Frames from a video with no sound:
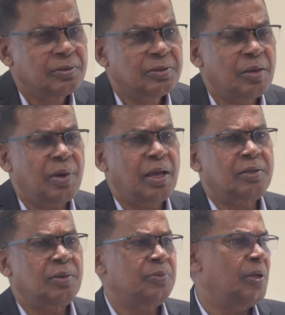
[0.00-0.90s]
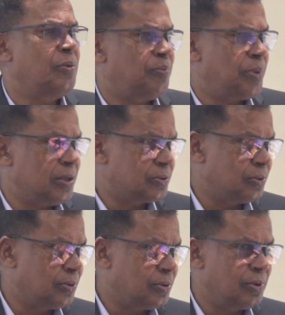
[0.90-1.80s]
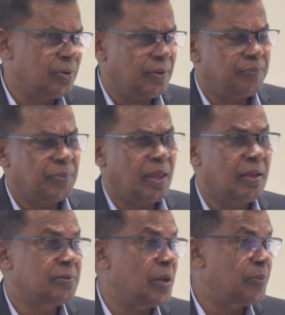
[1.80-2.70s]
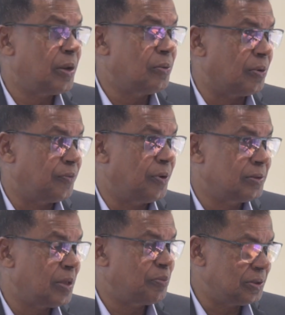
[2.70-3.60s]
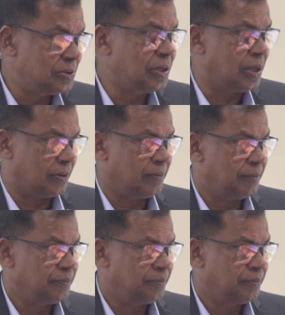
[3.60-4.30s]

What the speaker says: Some items are on price control, some are not. For example, chicken.